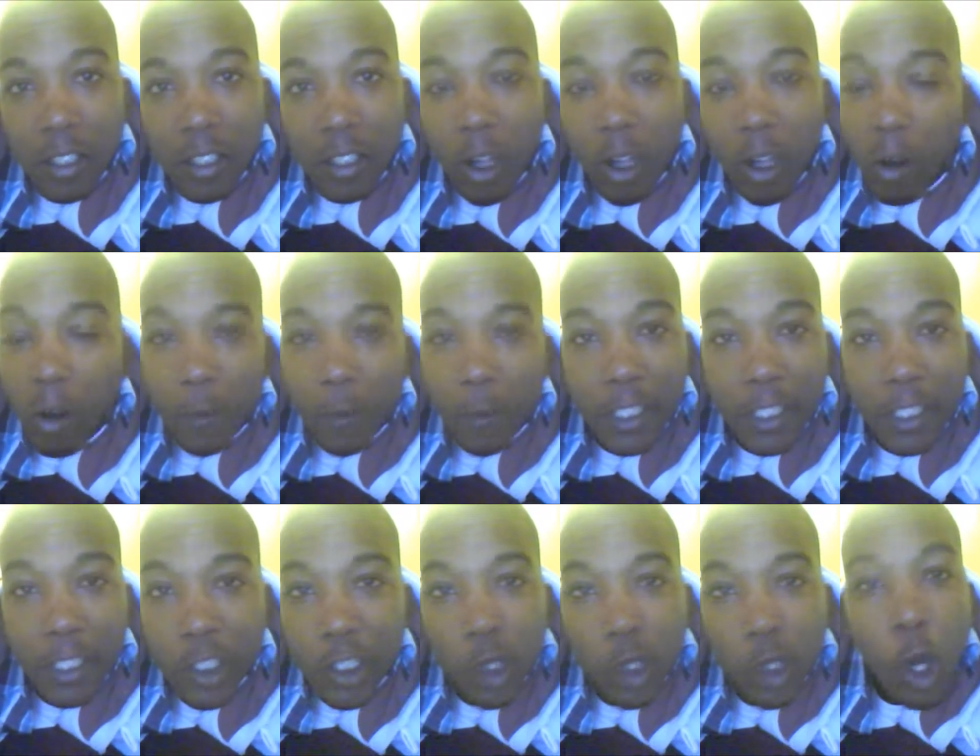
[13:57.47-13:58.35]
hopefully
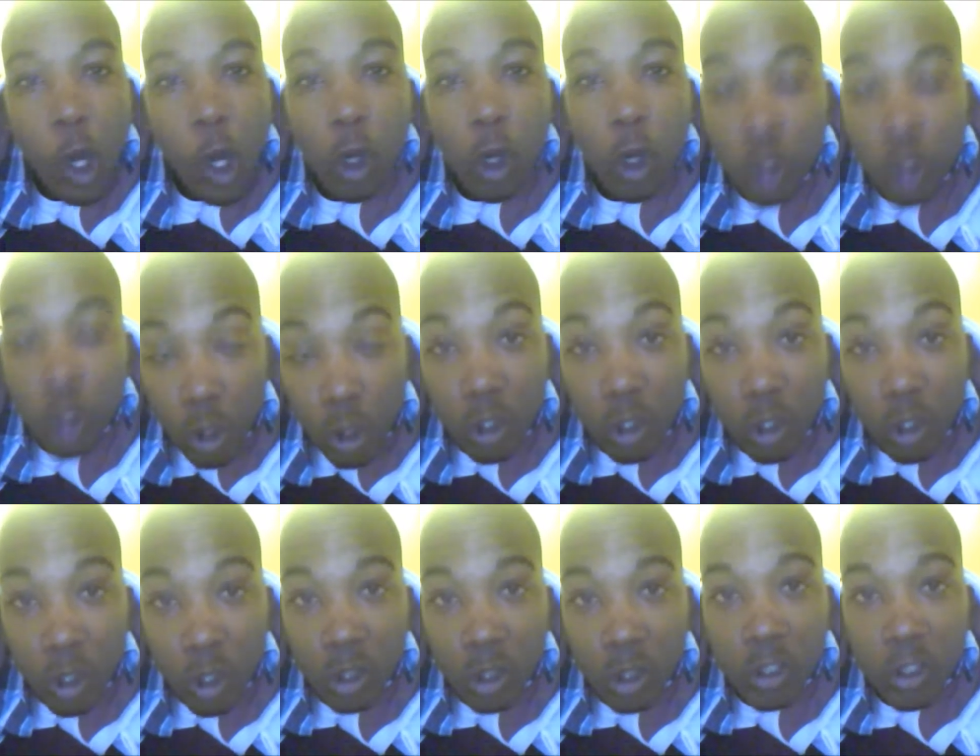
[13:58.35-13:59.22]
you go
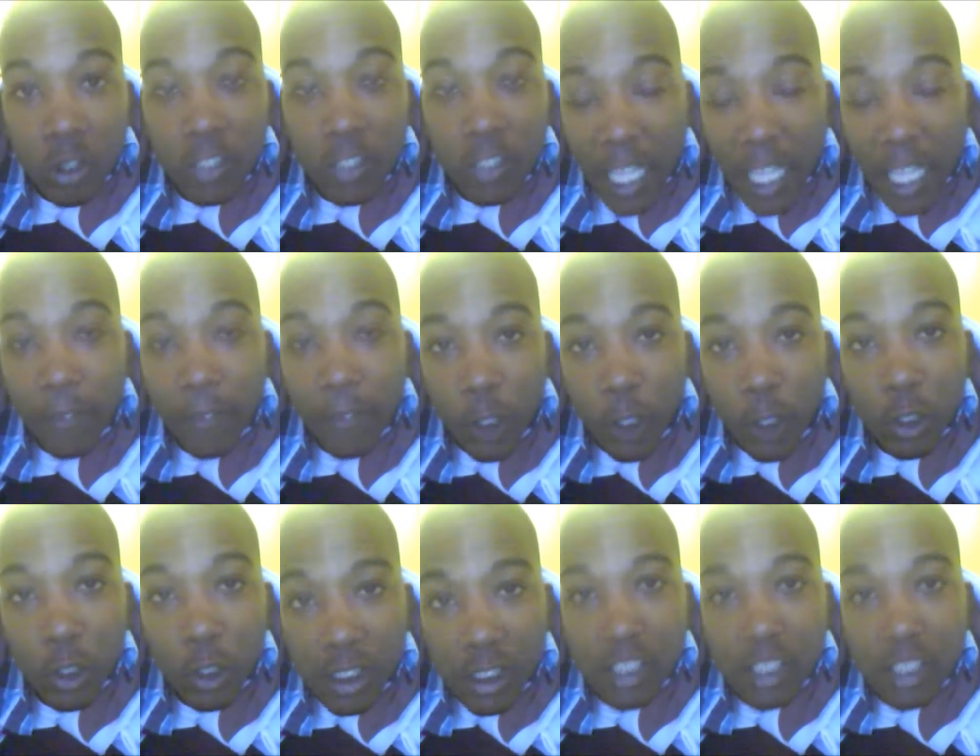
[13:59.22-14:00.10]
Google the
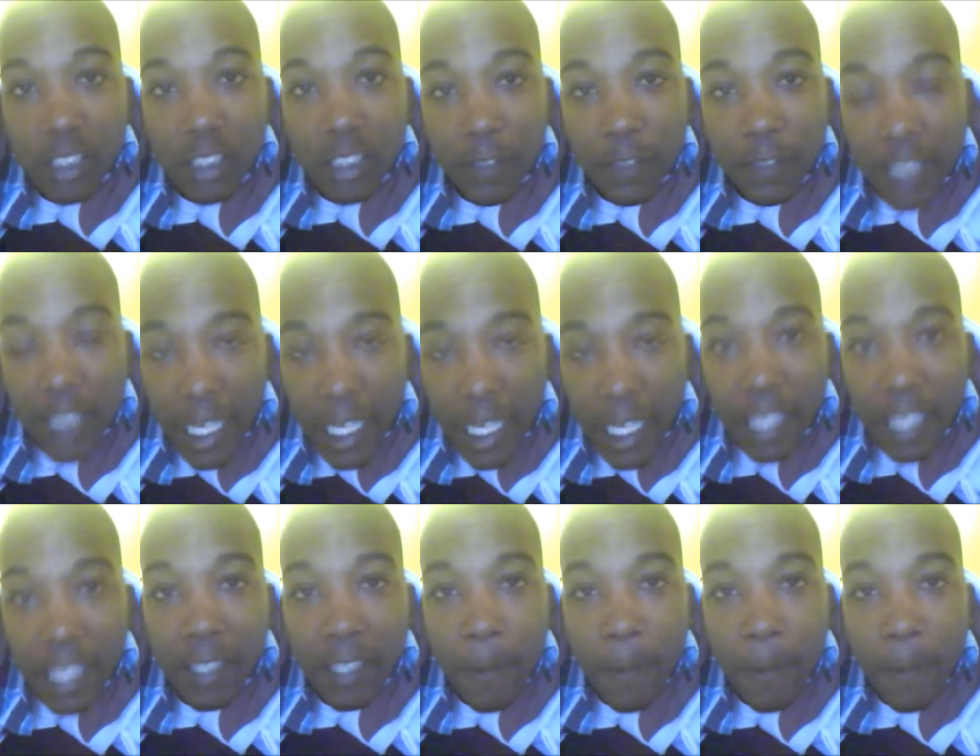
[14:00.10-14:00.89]
evolutionist of today,